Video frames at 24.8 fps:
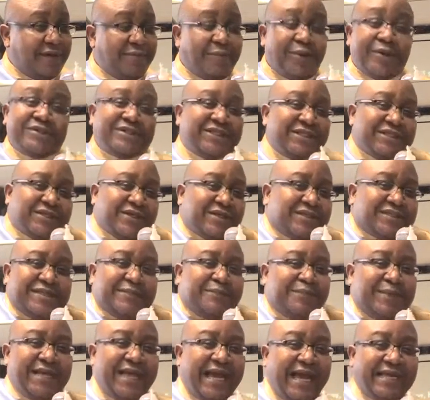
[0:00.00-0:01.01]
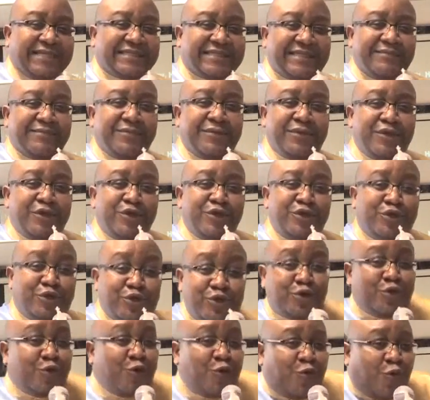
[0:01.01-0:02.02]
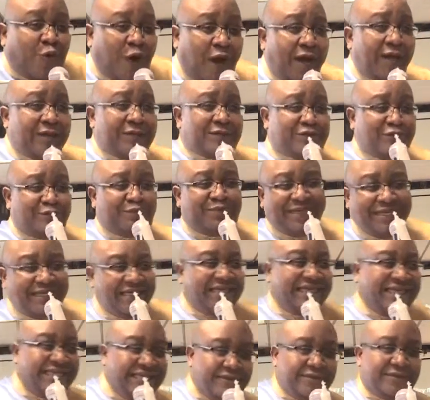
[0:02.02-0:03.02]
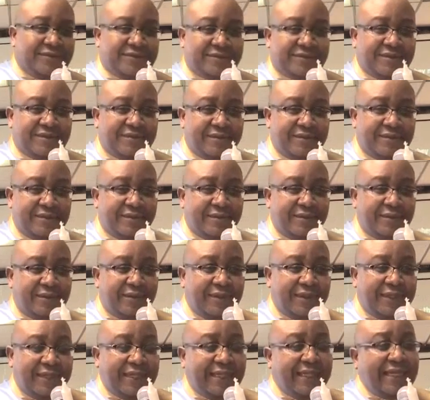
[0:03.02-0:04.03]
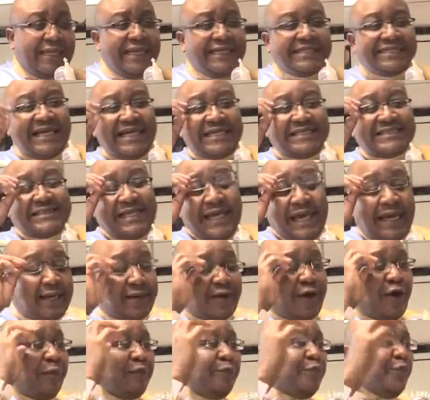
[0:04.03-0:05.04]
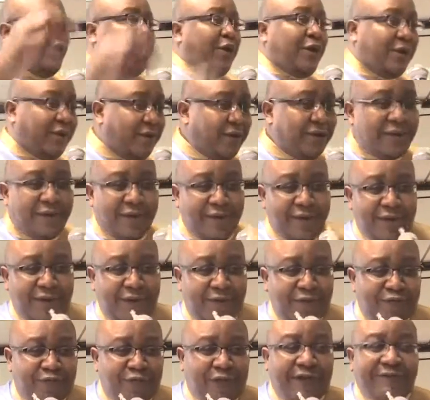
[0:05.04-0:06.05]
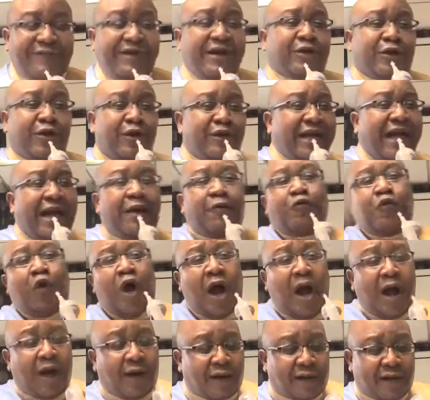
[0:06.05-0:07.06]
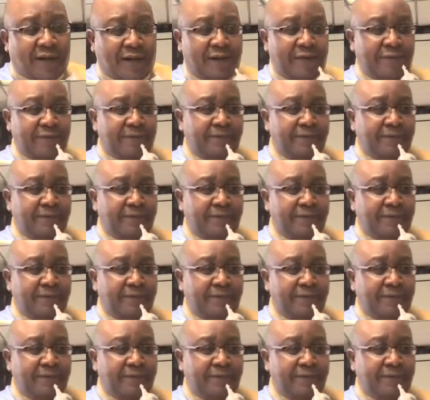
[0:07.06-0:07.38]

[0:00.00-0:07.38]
But Jesus simply asked him, Do you want to be healed? And he says, Take up your for them to and walk.